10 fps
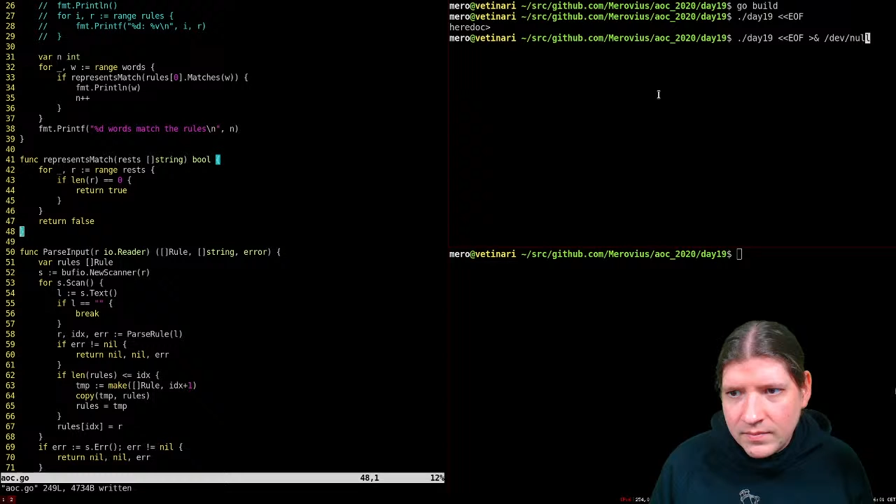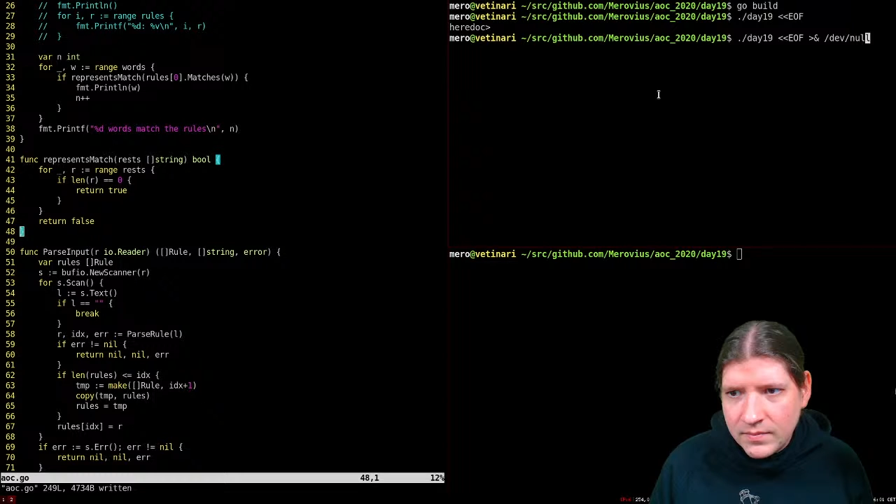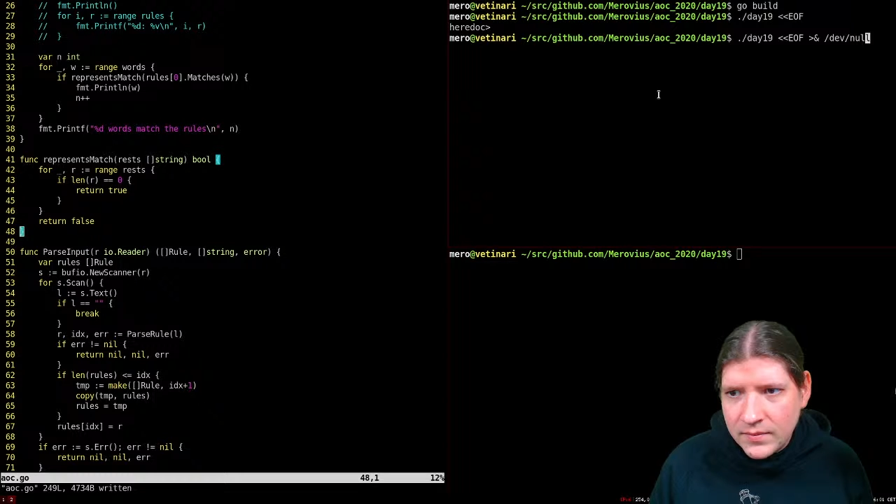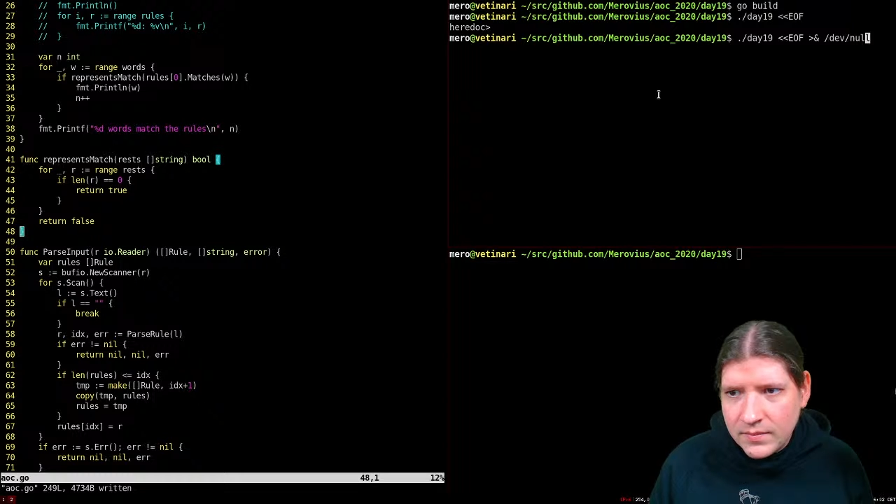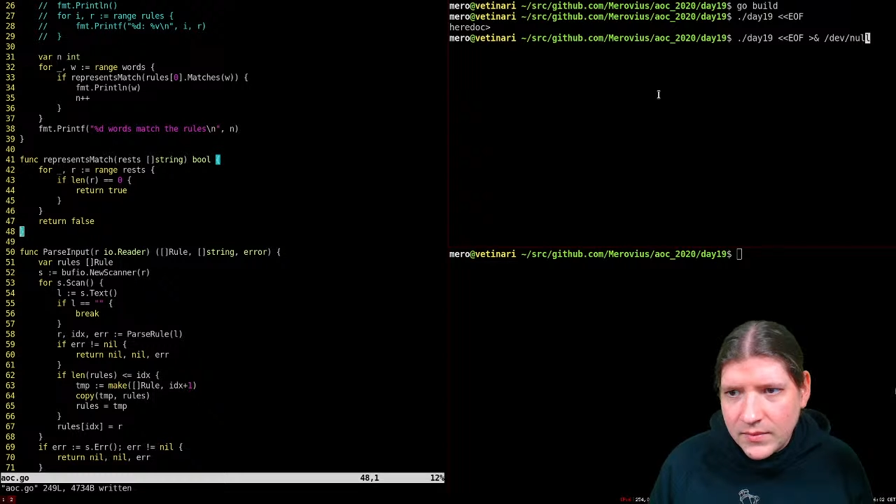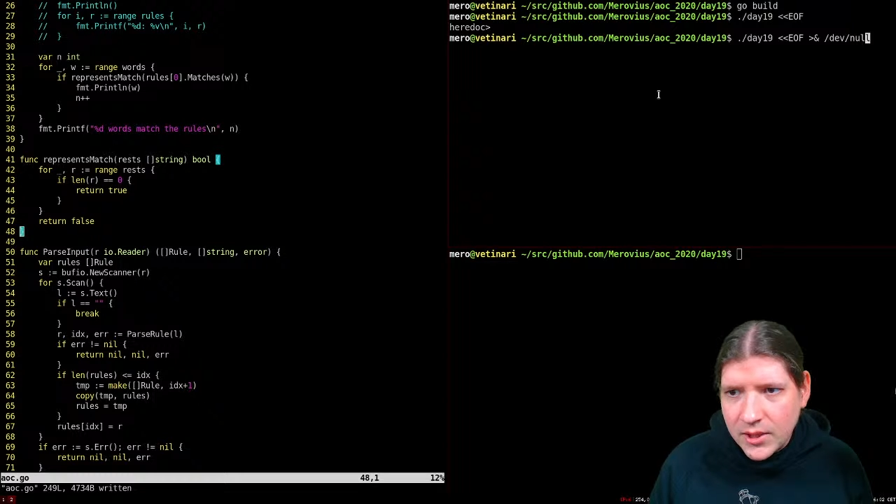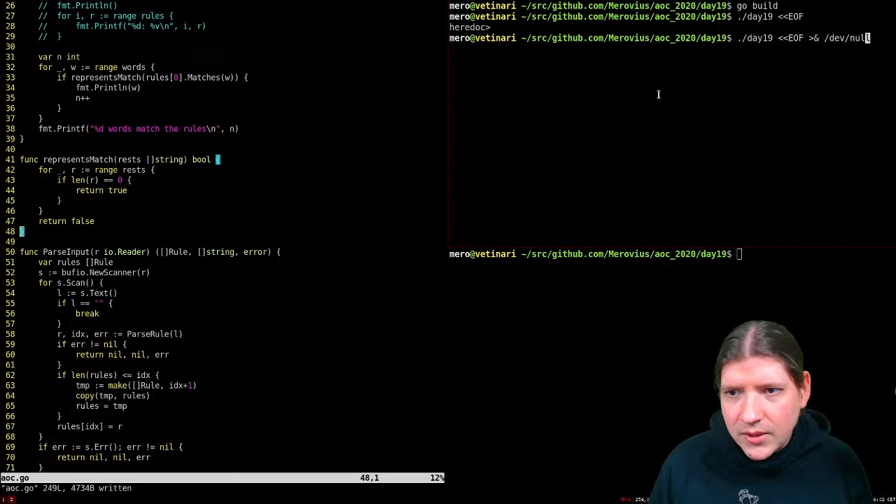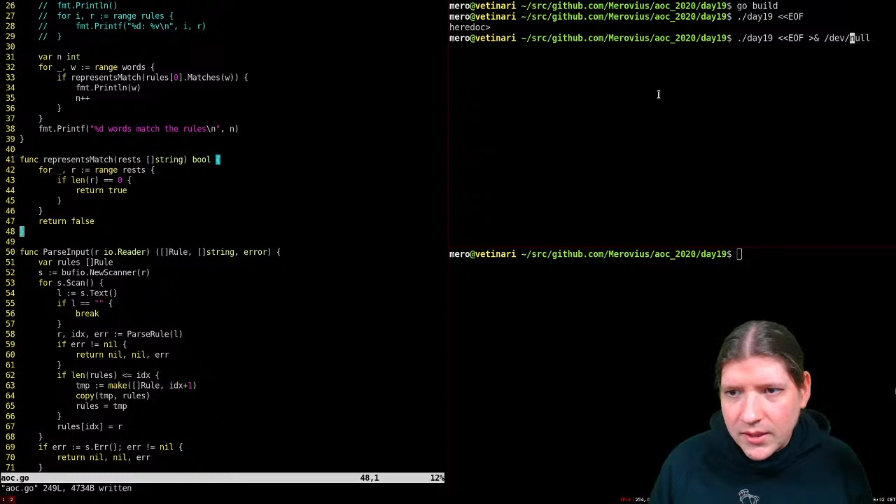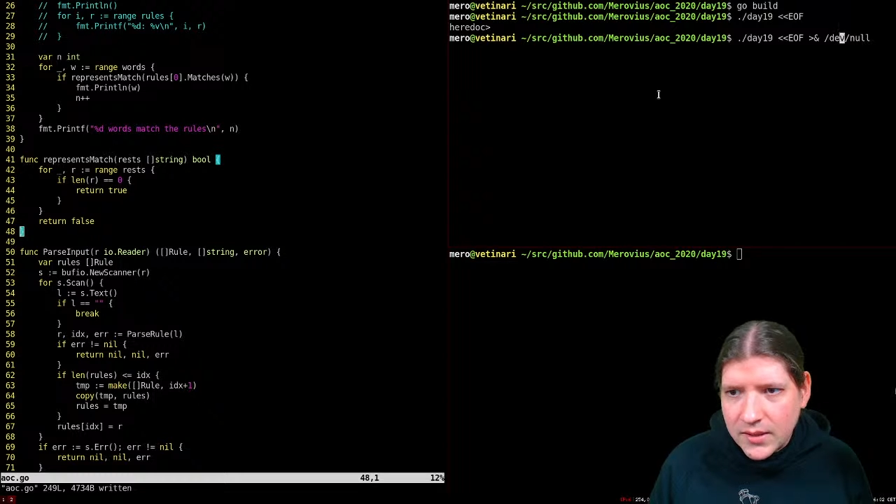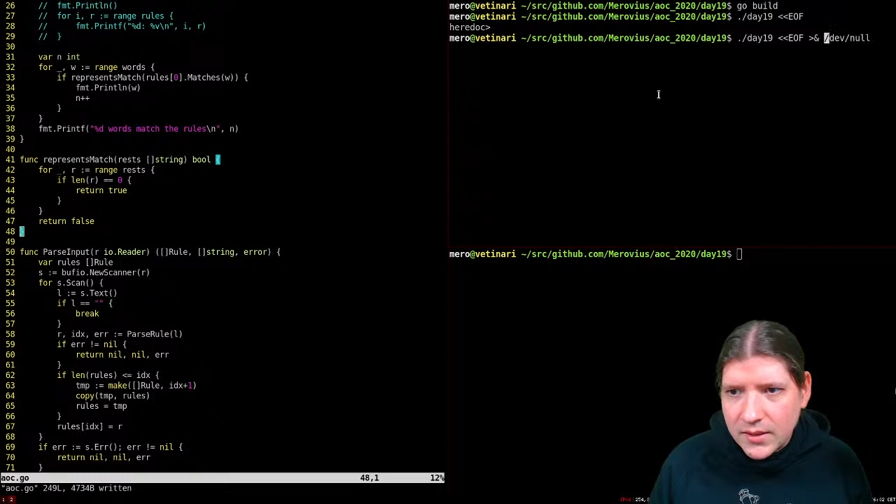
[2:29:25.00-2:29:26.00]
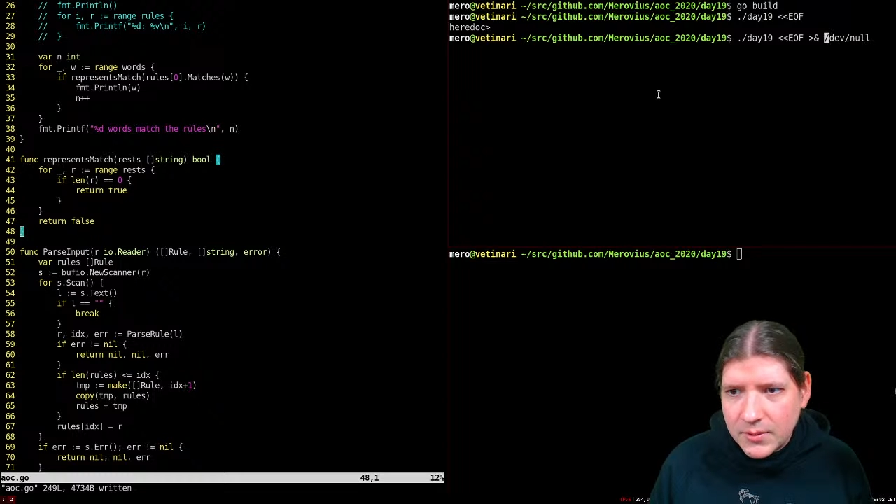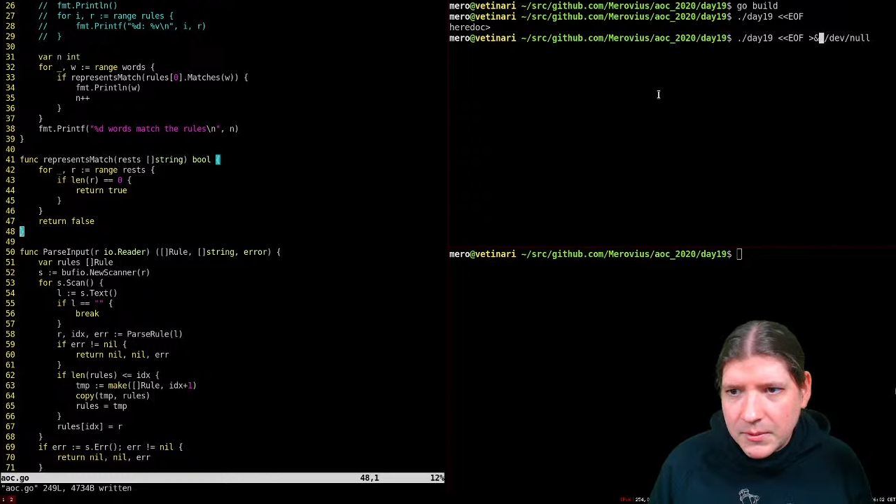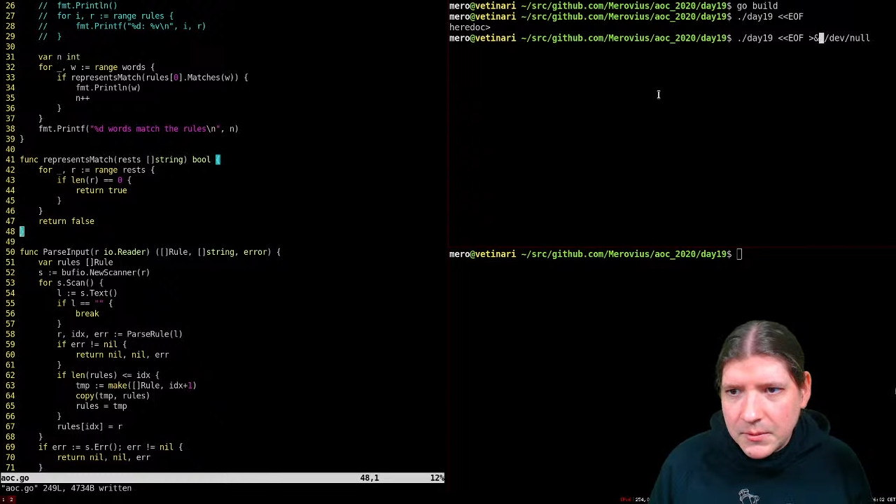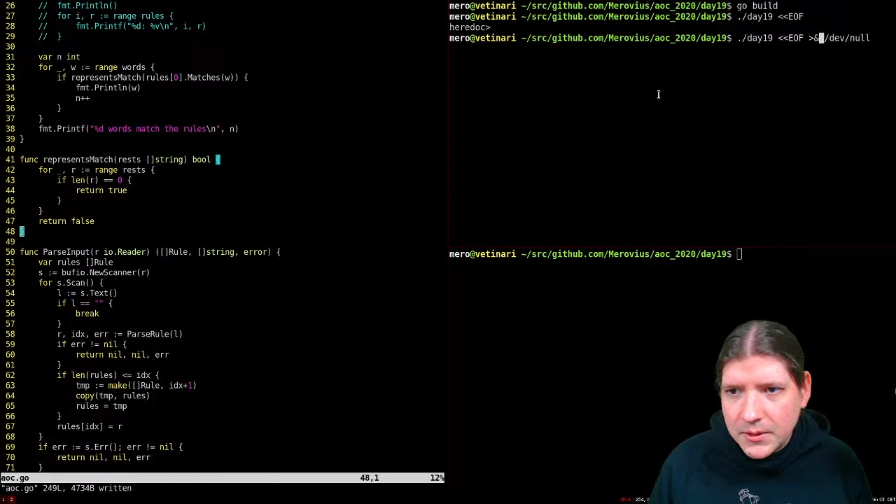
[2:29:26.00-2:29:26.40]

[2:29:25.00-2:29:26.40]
No, this is not what we want.